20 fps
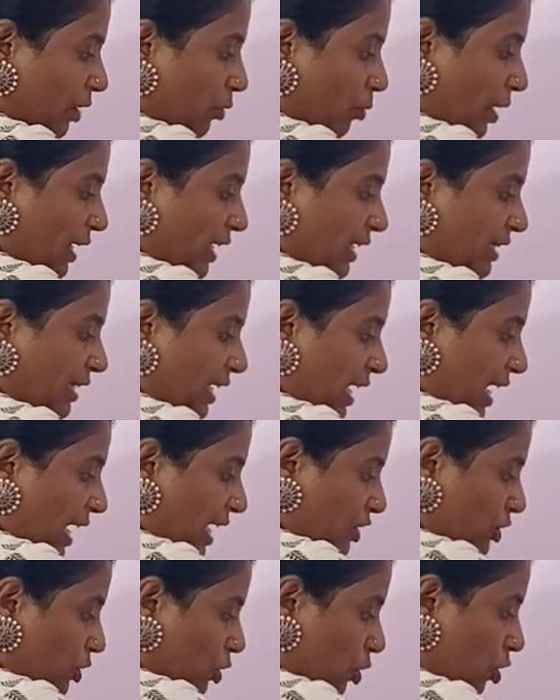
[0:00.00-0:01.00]
only in the
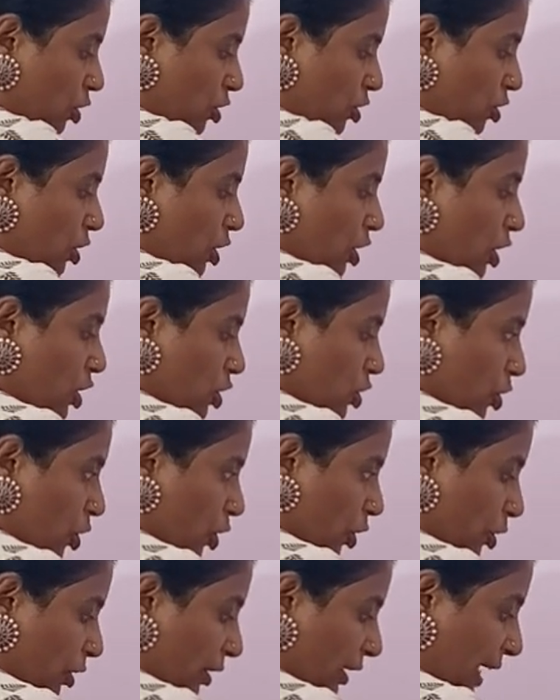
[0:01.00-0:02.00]
last row, so
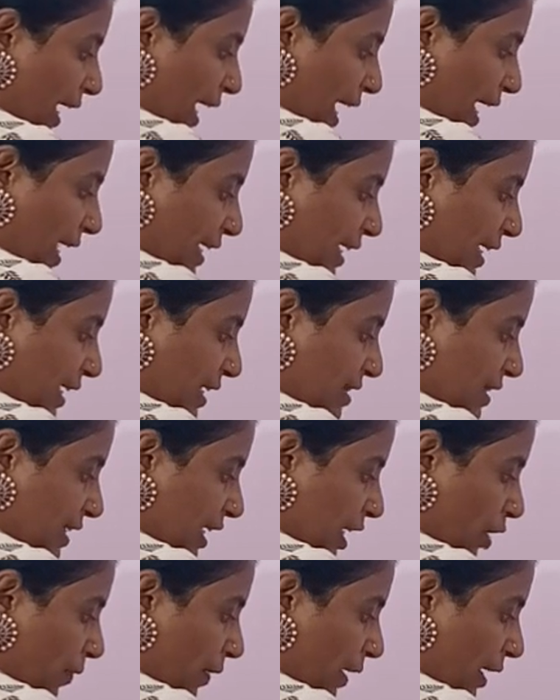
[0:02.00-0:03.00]
your carry is
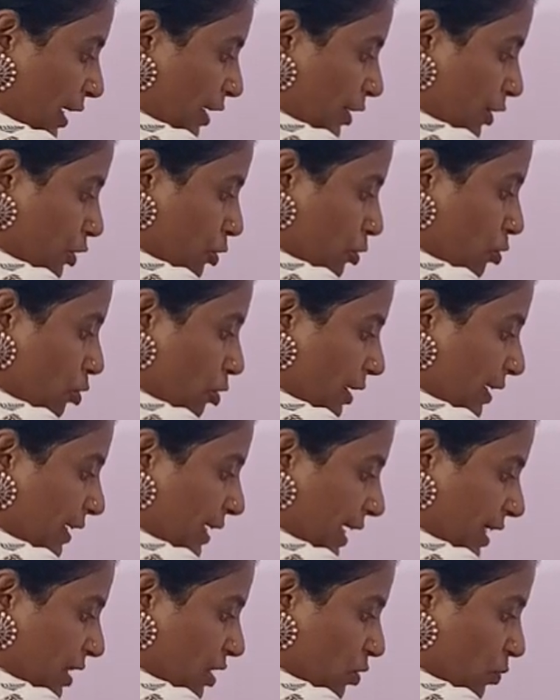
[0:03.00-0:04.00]
equivalent to
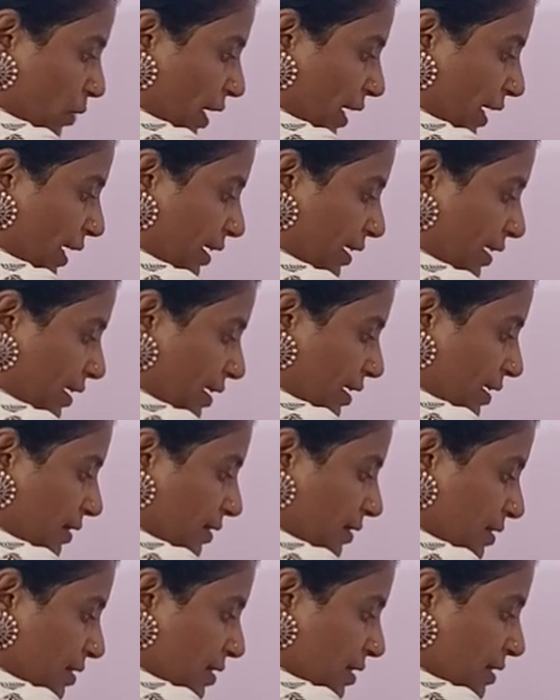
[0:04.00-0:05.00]
x y.
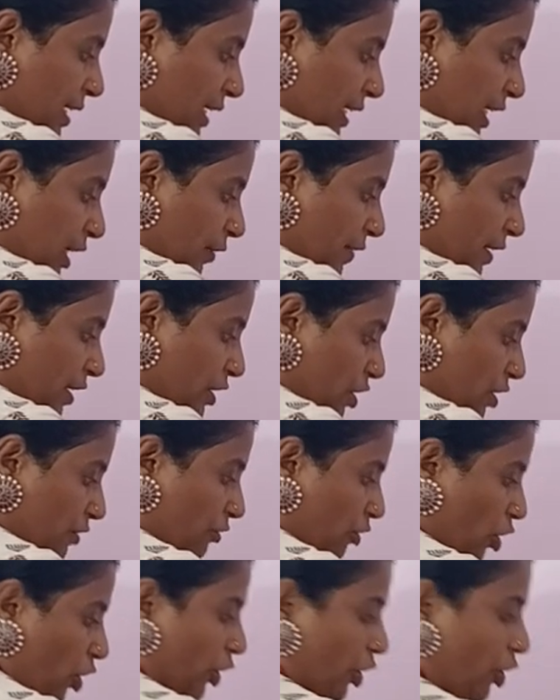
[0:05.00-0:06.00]
This is the equation
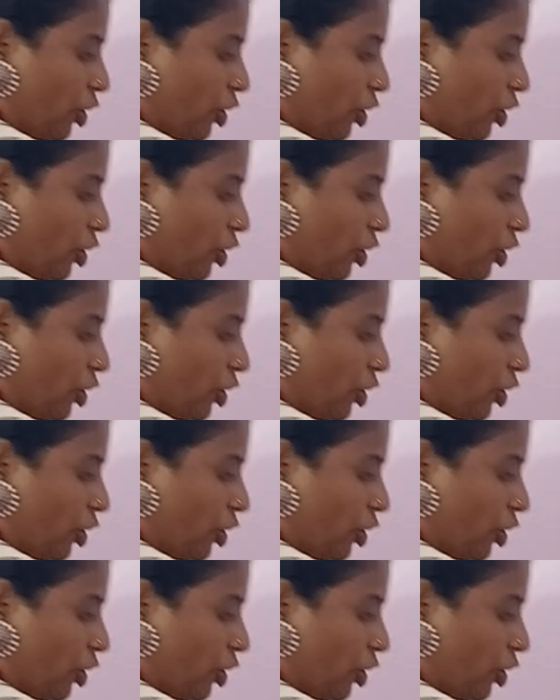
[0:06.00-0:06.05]
for